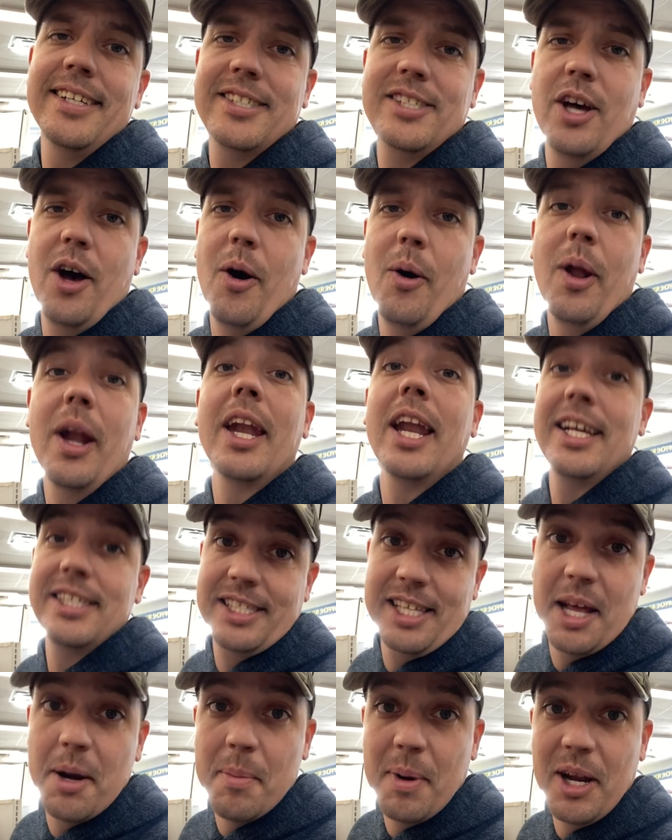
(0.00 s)
So
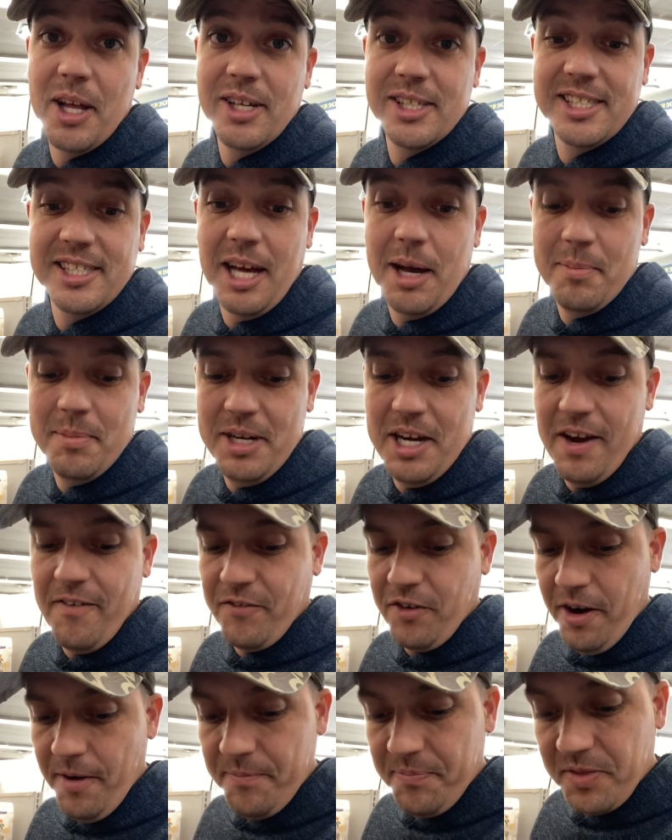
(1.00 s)
let's get him a little something
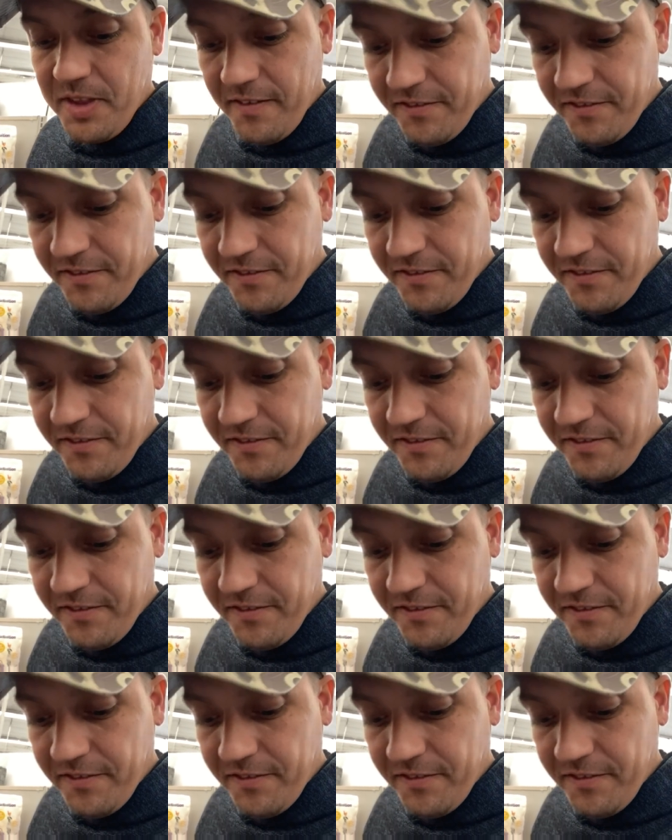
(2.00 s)
different.